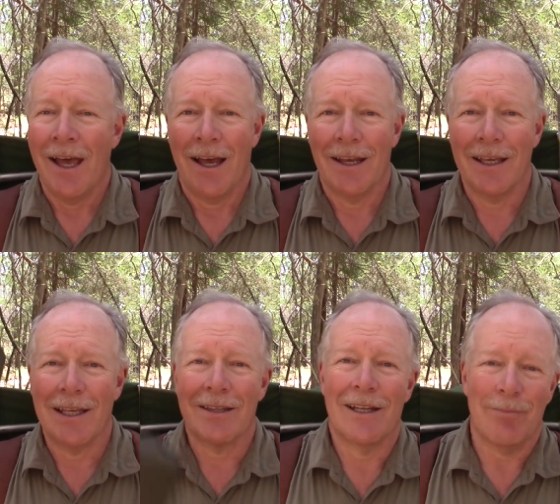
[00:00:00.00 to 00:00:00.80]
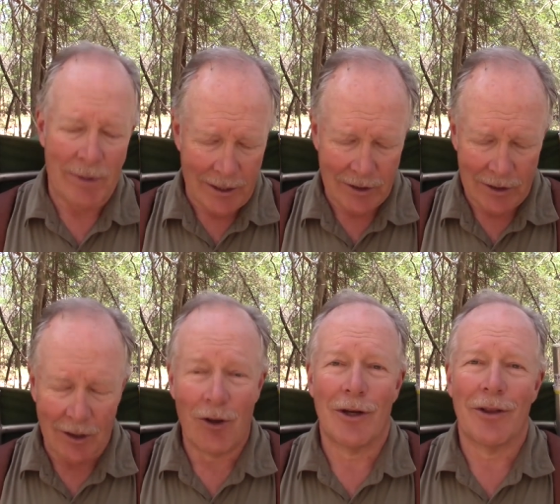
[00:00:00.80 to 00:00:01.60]
I like it that it matches a
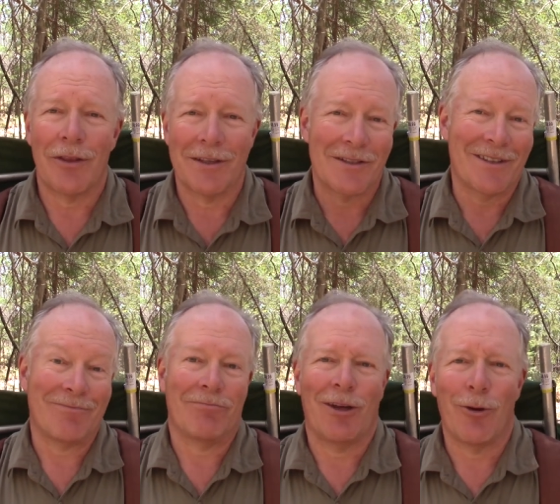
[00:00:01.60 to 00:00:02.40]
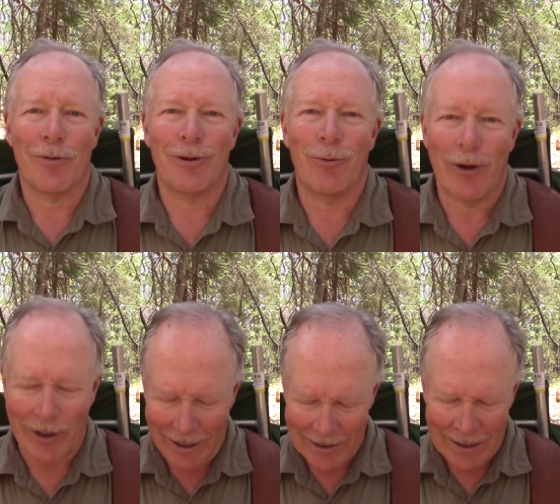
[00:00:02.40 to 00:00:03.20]
lot of the things that I already wear I
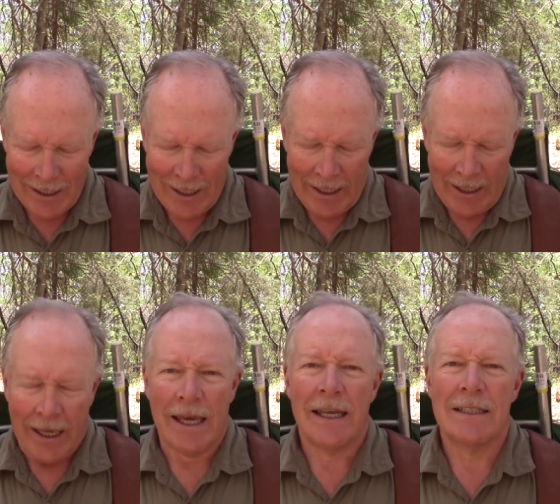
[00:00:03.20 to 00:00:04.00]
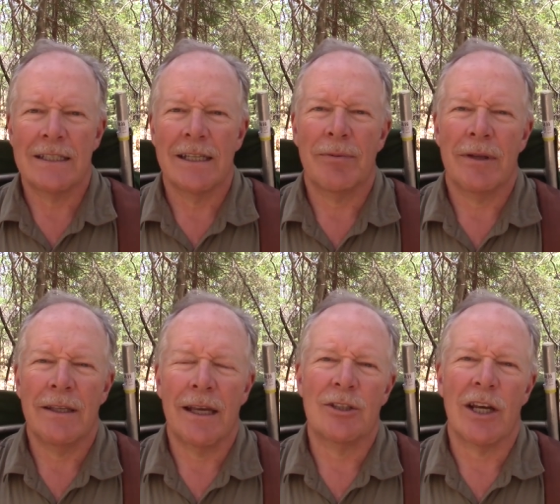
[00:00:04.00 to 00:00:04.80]
guess and uh,
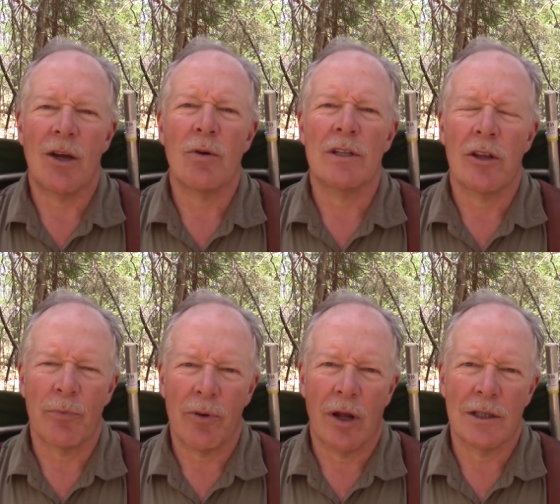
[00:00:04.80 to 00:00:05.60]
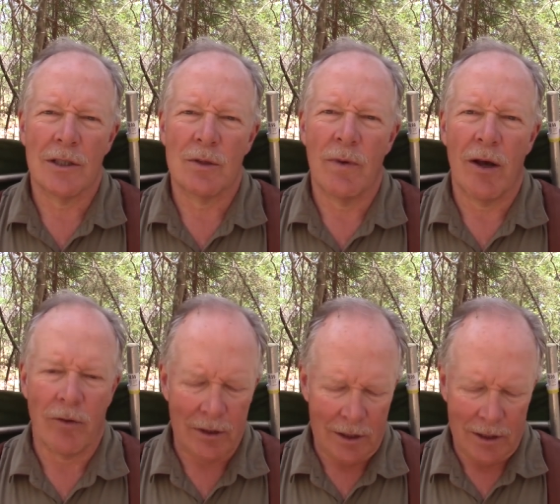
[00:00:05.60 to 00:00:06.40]
yeah check out his other products as
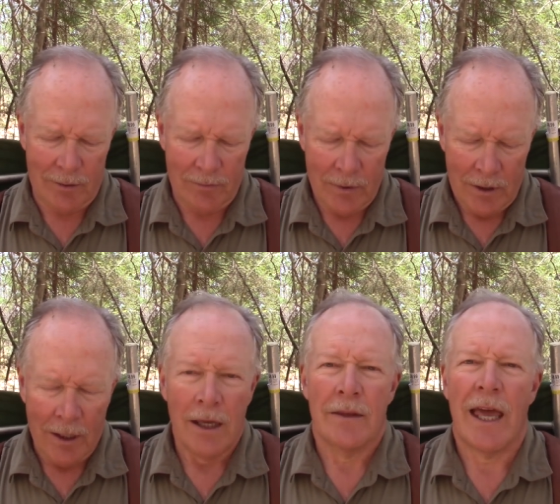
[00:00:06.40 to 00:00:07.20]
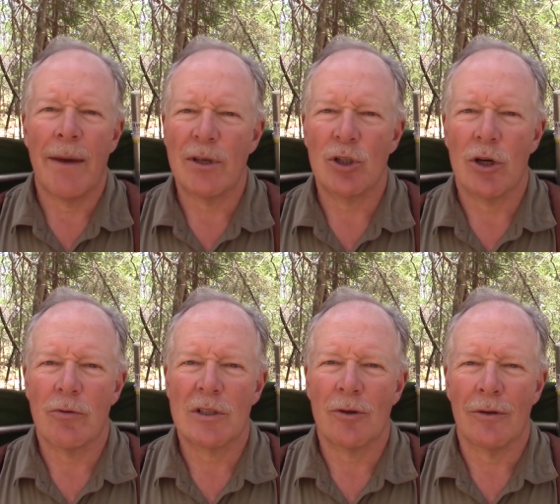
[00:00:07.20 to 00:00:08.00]
well they uh, the hammock chair
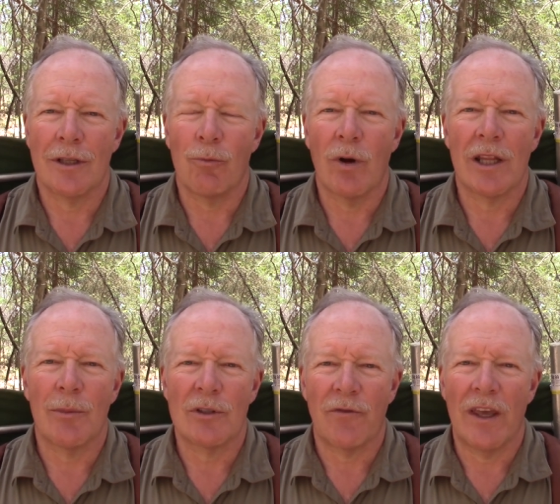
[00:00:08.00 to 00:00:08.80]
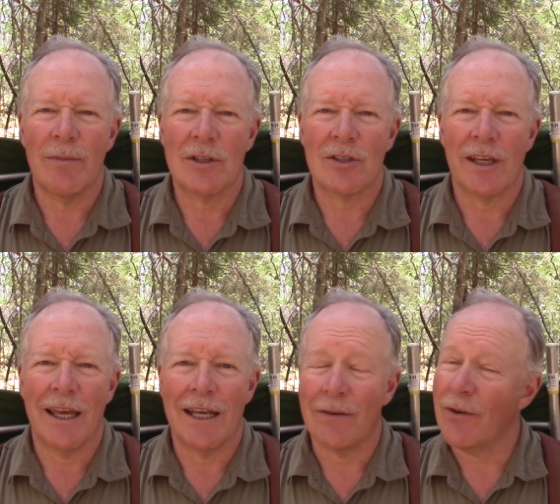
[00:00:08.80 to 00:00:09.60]
is certainly one of the most famous,
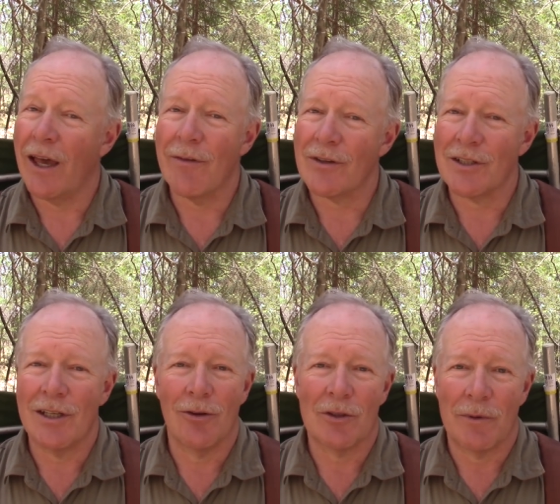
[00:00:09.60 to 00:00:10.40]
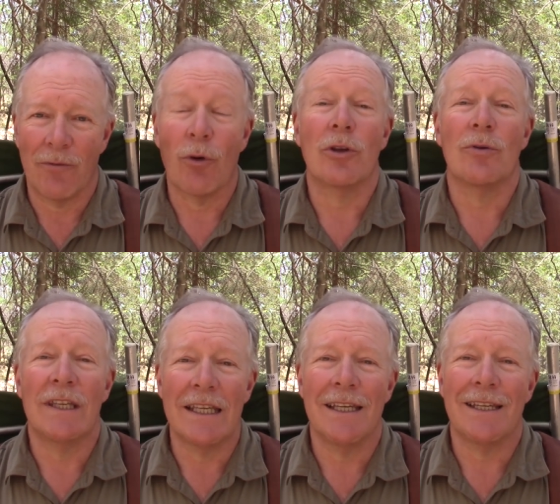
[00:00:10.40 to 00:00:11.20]
and if you haven't seen those before, you
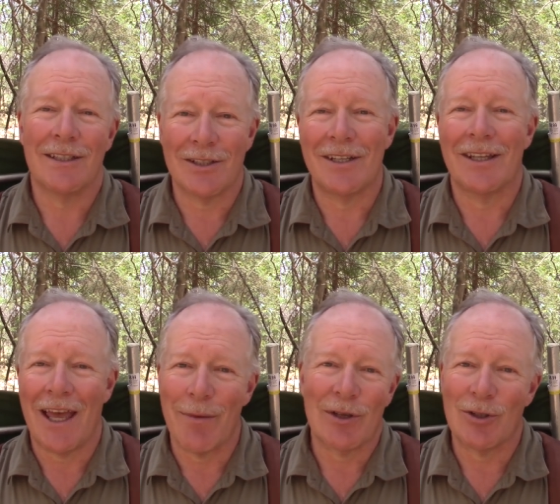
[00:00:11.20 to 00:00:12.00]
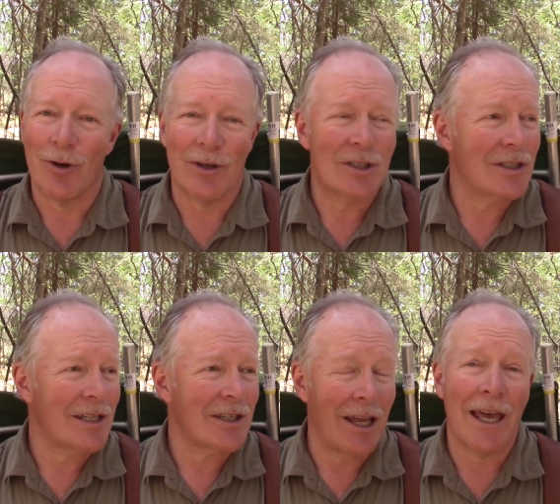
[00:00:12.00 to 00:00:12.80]
need to see the hammock chair. It's
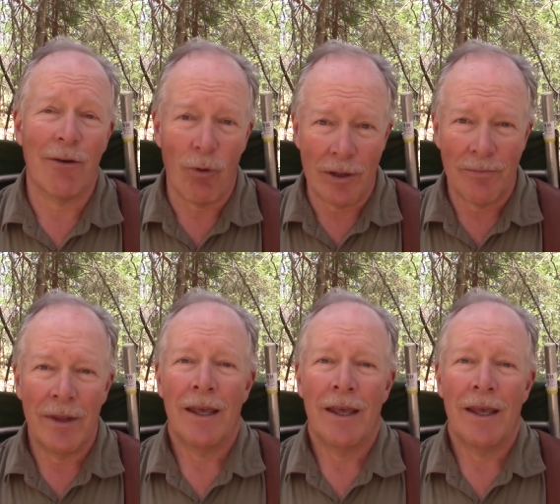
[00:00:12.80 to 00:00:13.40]
just, I have one.